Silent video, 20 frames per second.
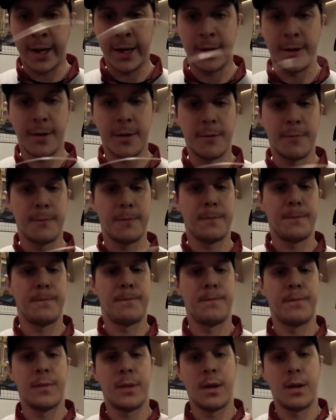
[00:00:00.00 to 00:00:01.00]
end,
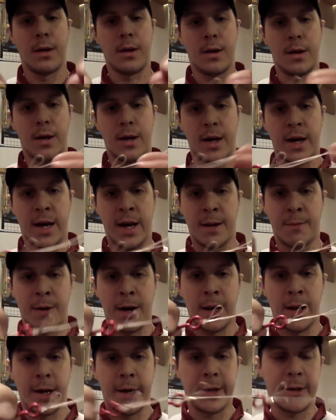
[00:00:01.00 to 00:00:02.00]
and my
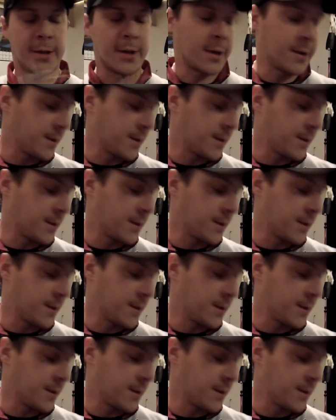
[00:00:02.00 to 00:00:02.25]
line to the